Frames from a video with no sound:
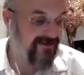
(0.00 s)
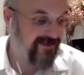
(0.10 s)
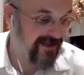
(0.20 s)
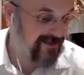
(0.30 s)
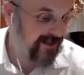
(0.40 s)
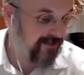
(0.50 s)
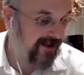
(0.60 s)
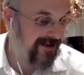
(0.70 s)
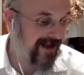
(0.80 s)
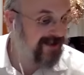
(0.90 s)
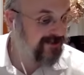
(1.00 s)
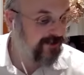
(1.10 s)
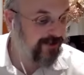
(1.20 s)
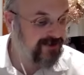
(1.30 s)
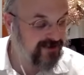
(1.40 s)
says the Gemara in answering the
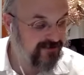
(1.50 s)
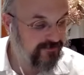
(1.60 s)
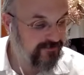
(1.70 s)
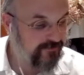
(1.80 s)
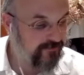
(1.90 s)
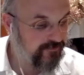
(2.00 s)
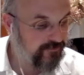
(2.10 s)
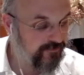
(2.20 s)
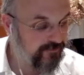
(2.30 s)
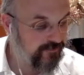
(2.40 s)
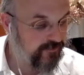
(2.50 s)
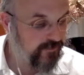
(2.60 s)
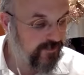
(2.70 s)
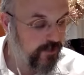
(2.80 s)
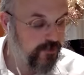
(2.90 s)
question.
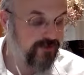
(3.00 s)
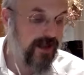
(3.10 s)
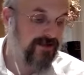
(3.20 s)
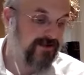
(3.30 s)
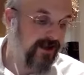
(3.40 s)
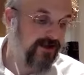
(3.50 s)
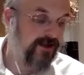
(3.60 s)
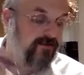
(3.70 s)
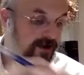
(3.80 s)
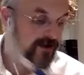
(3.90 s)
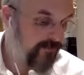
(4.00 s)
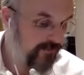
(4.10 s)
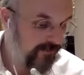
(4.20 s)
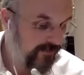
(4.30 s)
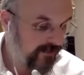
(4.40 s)
Third to last line, the Gemara.
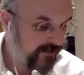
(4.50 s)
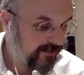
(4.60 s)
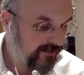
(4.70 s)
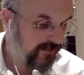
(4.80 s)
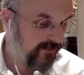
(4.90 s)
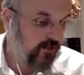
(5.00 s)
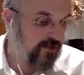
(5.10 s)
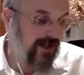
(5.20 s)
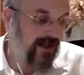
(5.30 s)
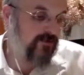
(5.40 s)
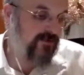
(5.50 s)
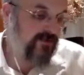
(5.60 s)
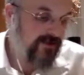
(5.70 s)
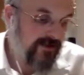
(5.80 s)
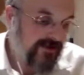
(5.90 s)
Fourth to last word.
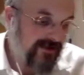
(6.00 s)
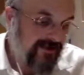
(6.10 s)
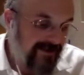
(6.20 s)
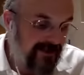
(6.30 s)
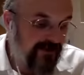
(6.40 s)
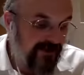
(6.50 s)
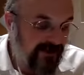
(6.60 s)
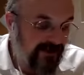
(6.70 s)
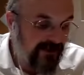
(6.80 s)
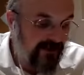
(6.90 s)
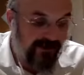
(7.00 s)
Because